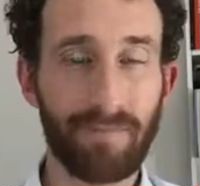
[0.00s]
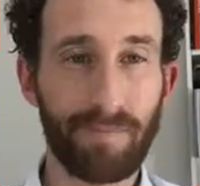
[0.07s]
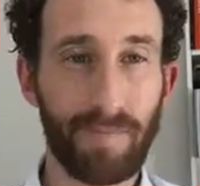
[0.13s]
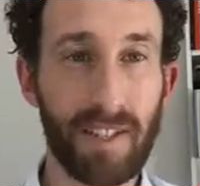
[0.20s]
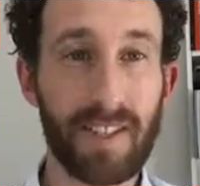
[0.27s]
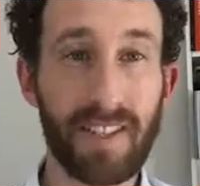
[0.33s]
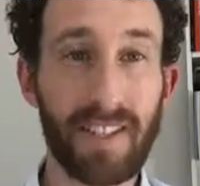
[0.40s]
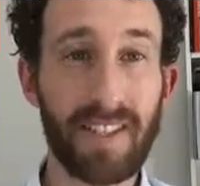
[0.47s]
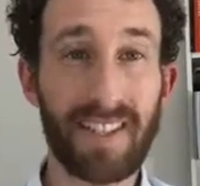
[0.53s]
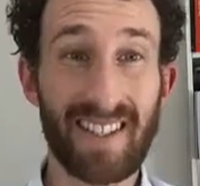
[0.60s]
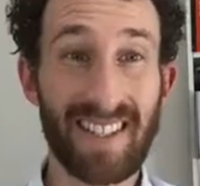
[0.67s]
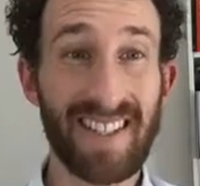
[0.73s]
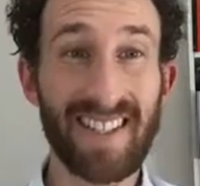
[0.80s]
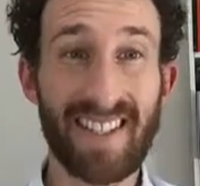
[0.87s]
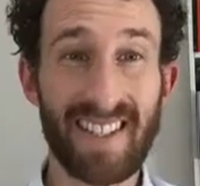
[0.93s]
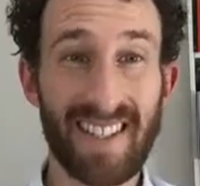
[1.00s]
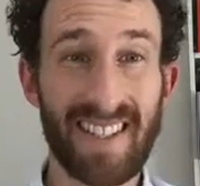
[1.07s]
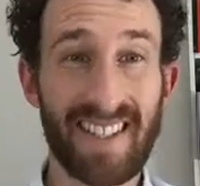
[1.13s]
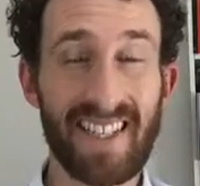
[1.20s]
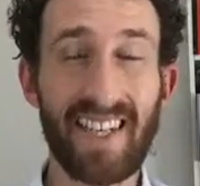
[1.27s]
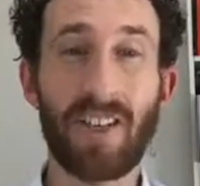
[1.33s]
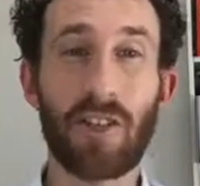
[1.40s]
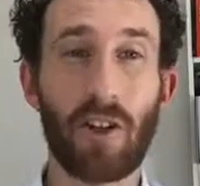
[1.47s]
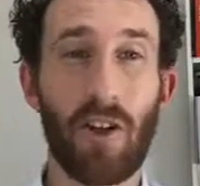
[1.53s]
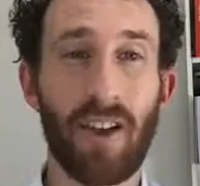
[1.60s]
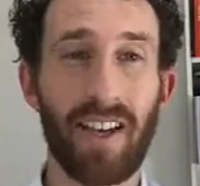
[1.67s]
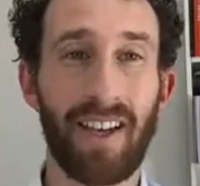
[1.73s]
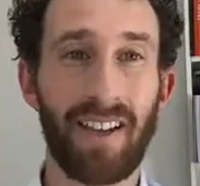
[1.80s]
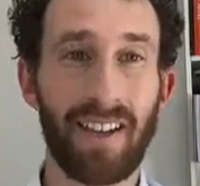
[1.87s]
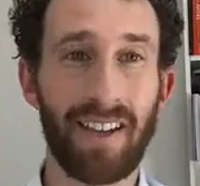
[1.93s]
This is the
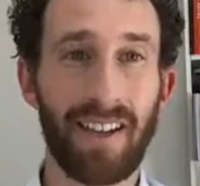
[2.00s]
journey.